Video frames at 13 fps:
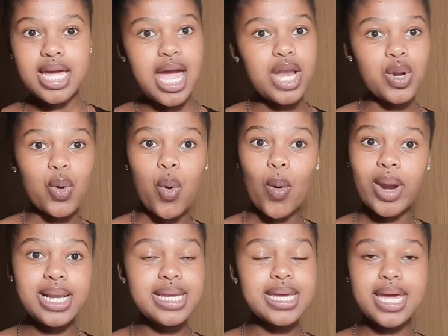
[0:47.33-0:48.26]
and
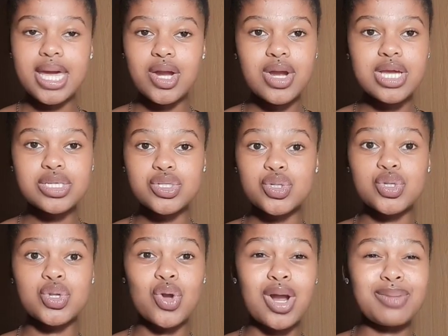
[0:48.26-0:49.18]
coily hair is
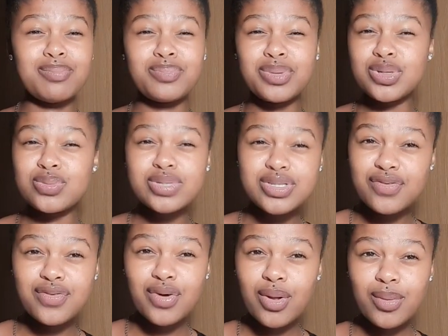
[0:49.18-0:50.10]
not
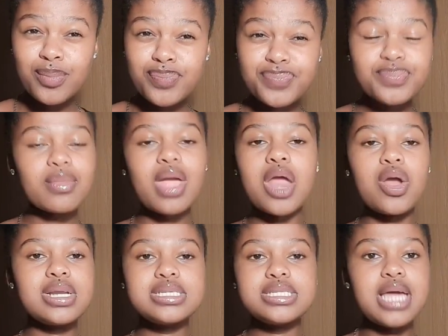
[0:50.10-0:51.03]
beautiful. And
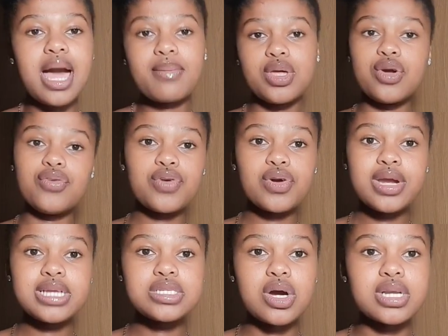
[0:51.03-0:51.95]
honestly, I'm here for
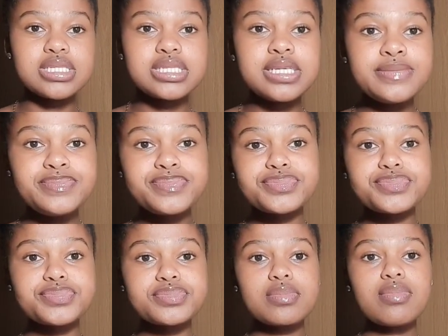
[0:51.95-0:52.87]
it, honestly.
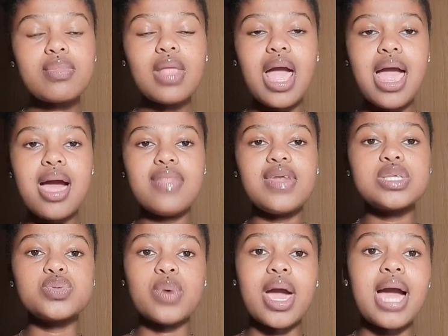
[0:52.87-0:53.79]
That
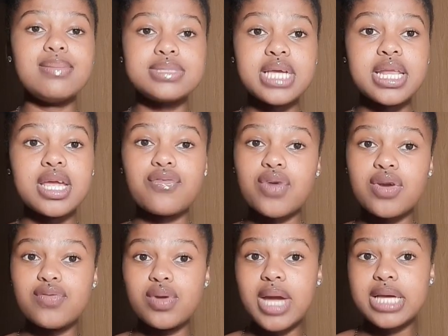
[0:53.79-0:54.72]
is why I'm standing in front
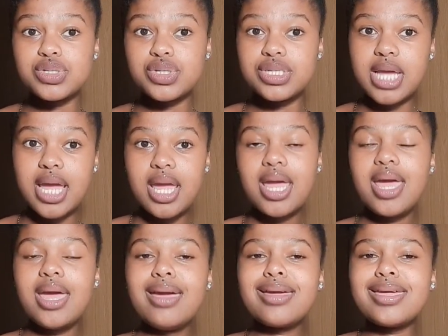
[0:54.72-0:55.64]
of you guys today
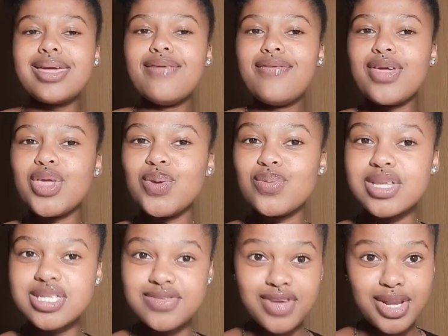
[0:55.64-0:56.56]
giving you
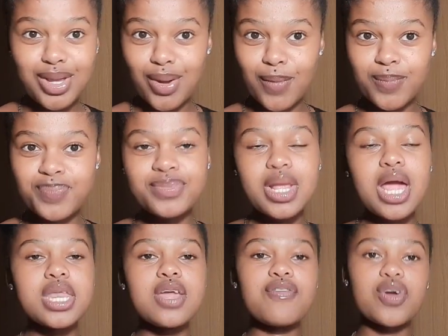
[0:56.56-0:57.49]
this video.
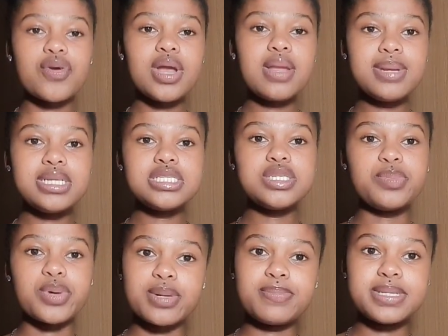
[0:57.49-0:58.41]
Now, for credibility
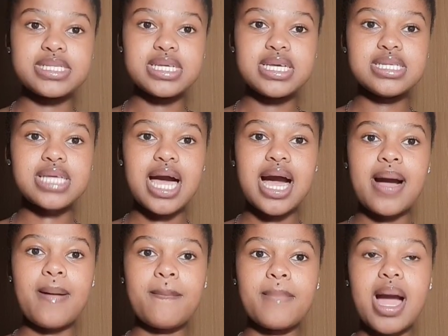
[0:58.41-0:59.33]
purposes,
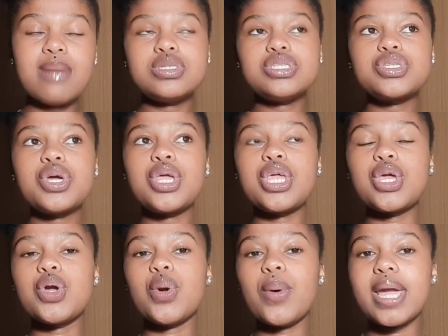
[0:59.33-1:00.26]
I'm just gonna
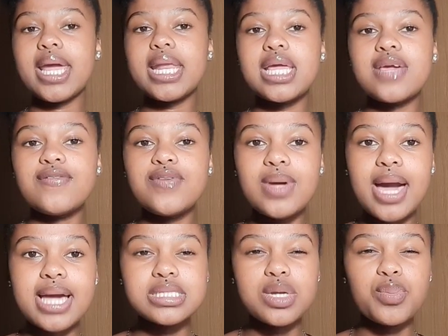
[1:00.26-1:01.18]
go ahead and give you
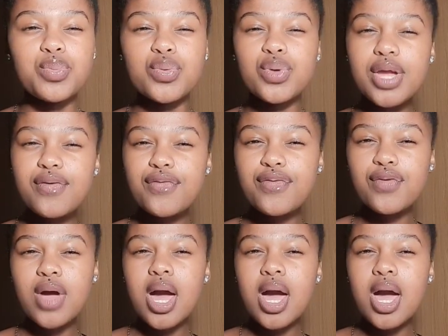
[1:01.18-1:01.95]
guys a brief